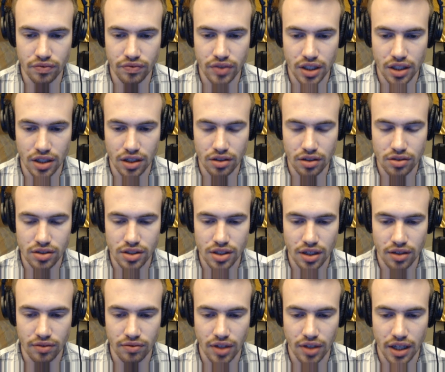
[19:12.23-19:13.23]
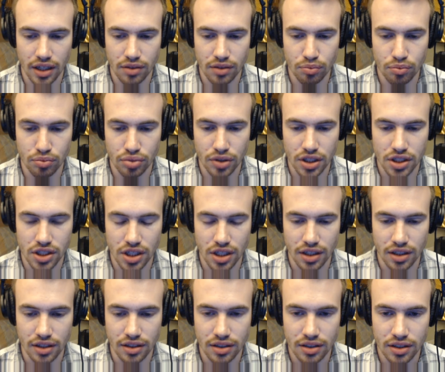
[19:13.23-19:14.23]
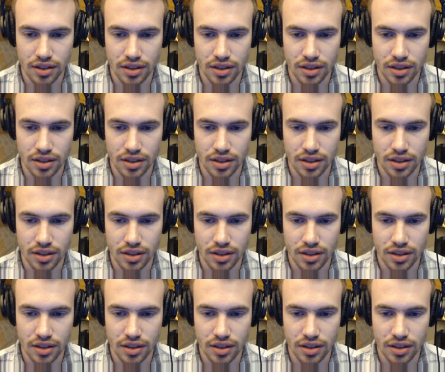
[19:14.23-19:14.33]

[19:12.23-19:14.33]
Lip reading: videos of like bridging